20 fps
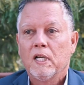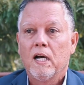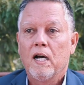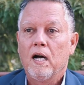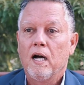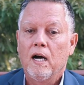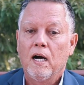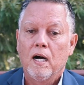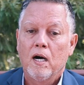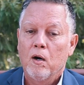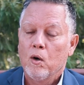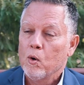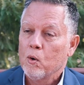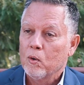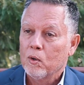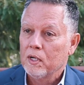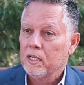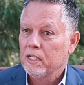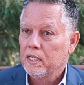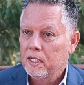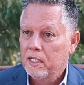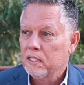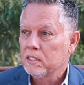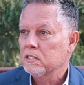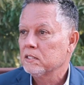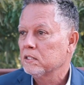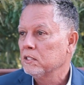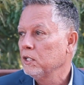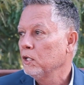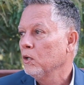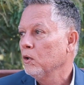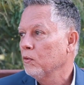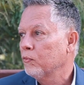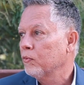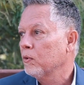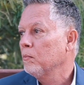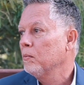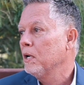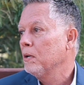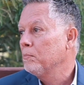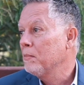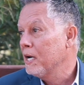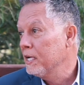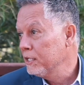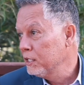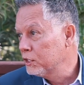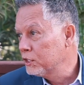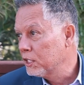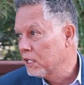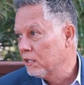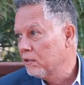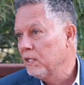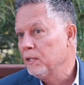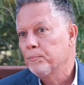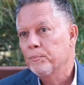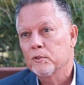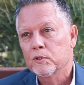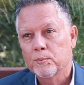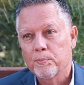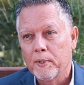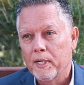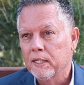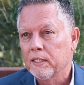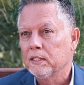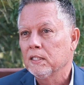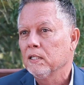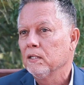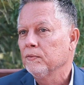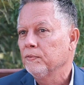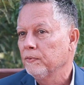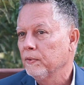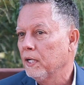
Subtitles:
or it is from a monetary perspective,